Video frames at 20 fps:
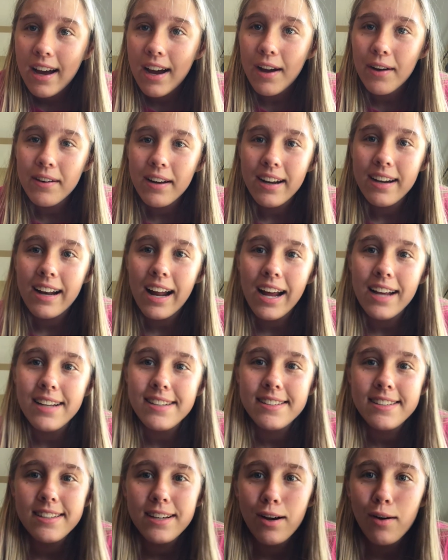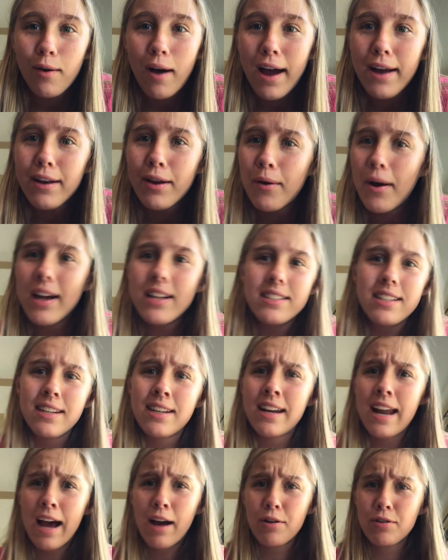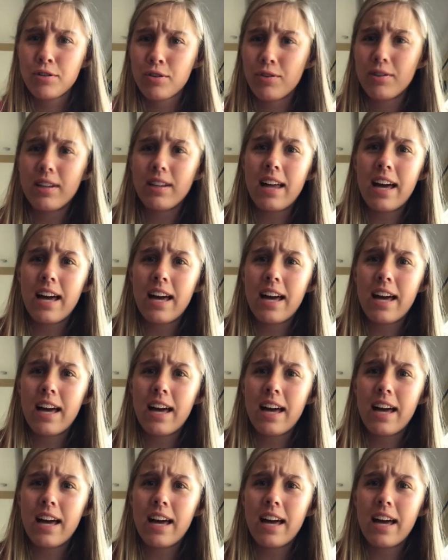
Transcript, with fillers: Okay guys, so I know I did an outro in the